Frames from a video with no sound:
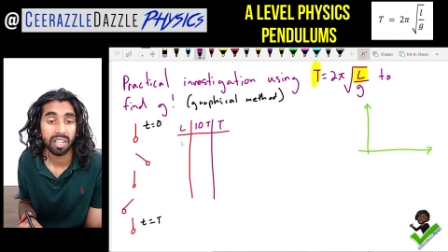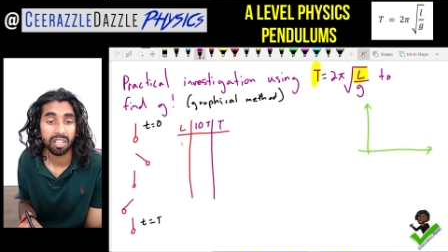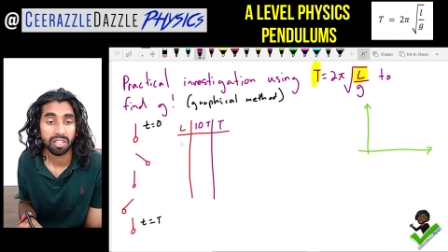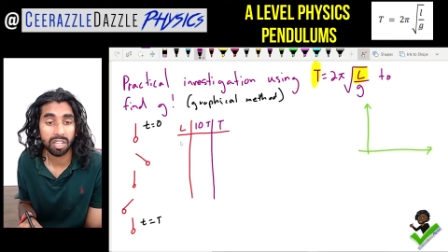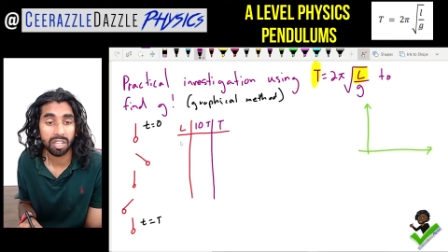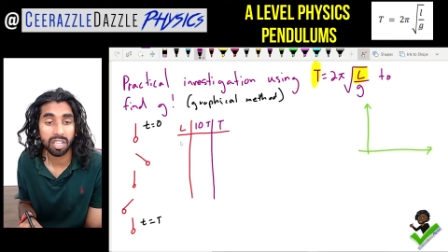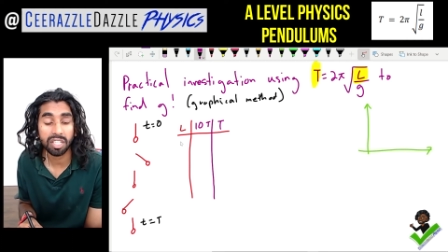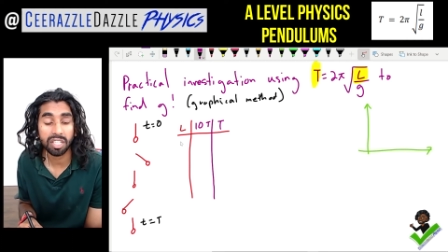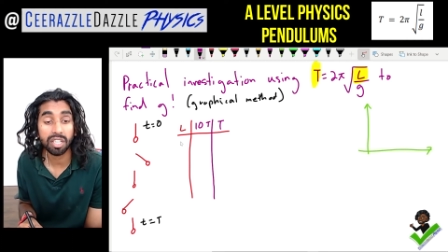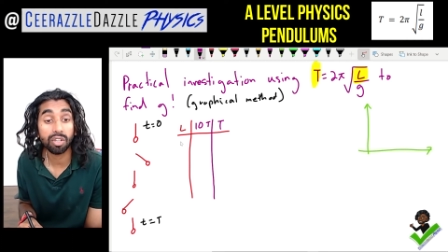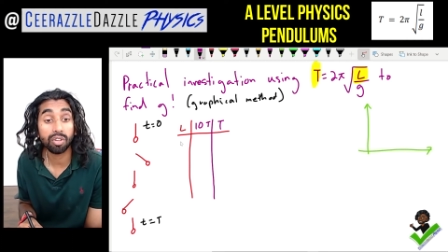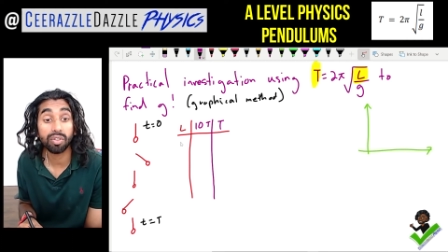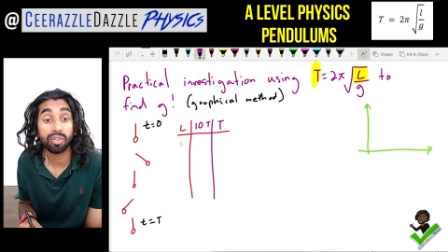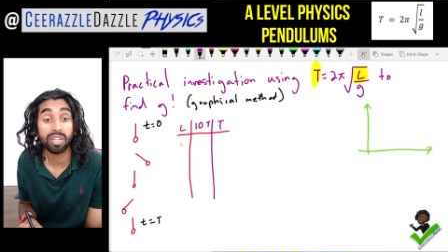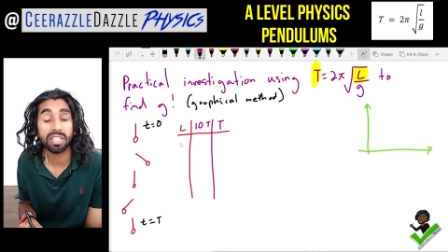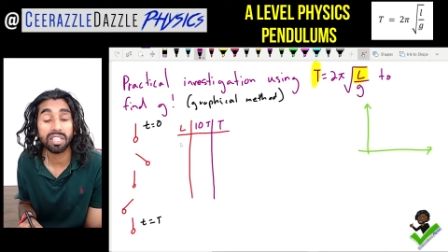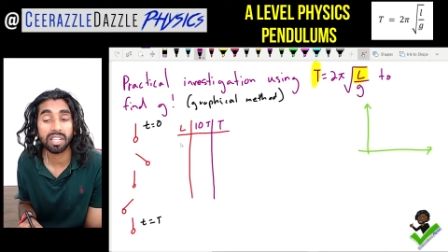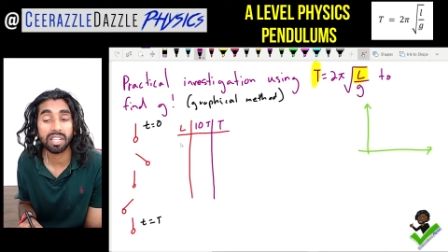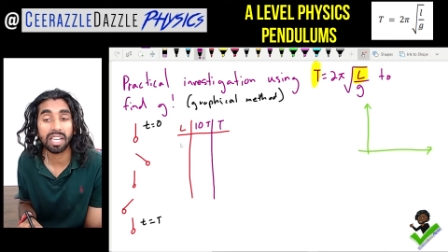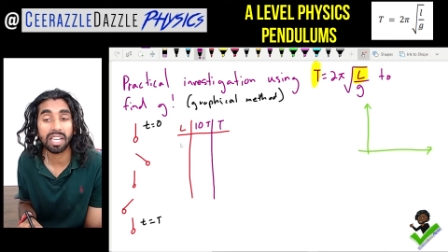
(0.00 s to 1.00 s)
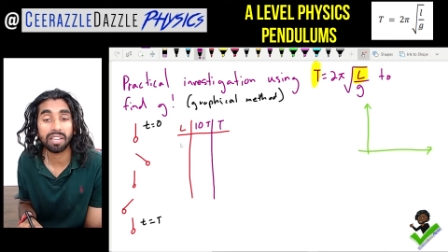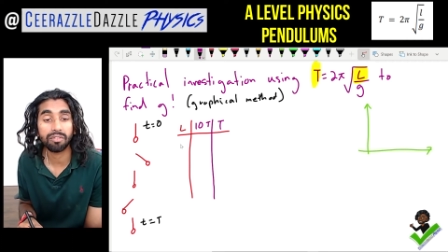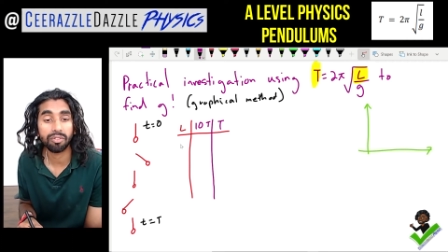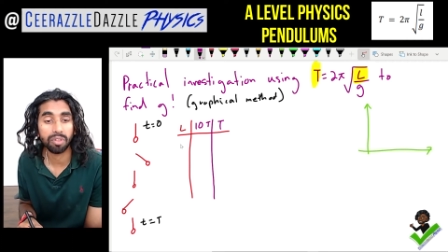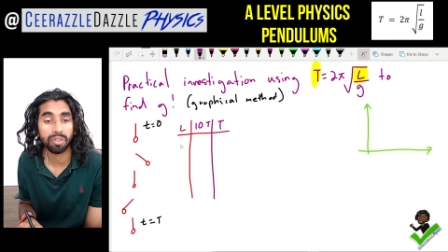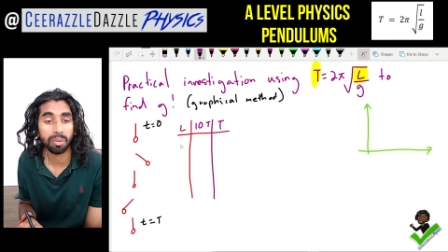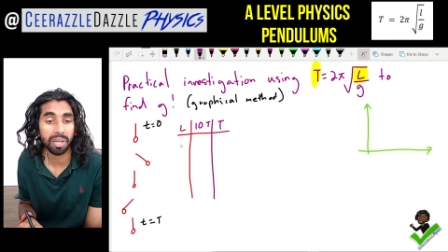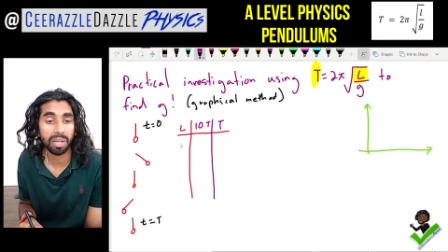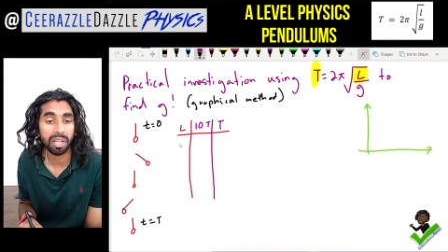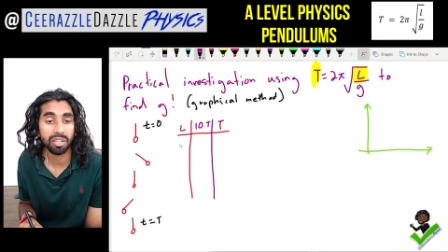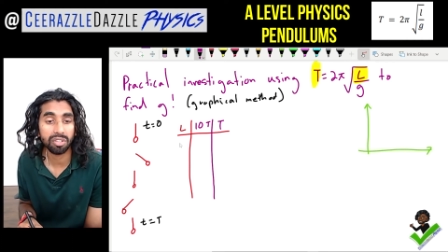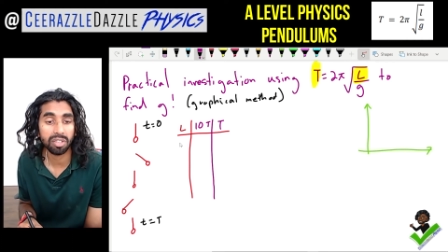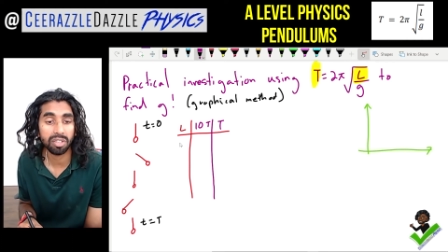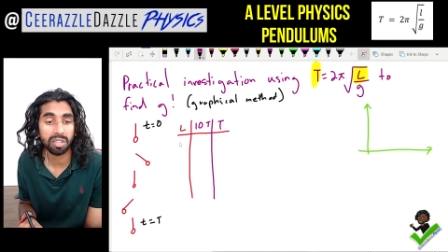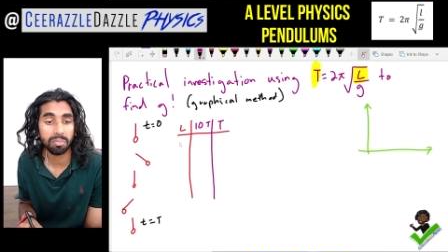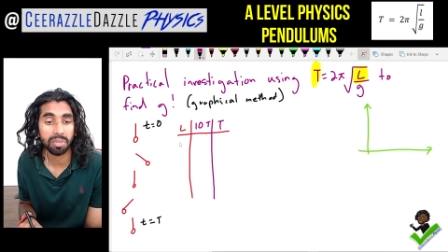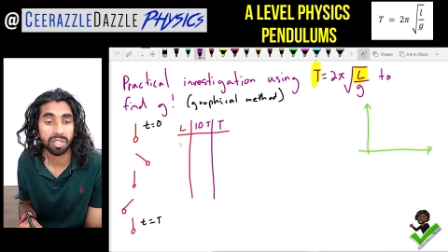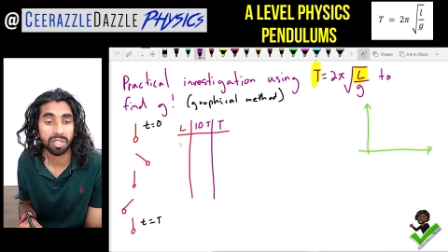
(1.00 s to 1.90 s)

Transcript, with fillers: So let's increase the length of the pendulum.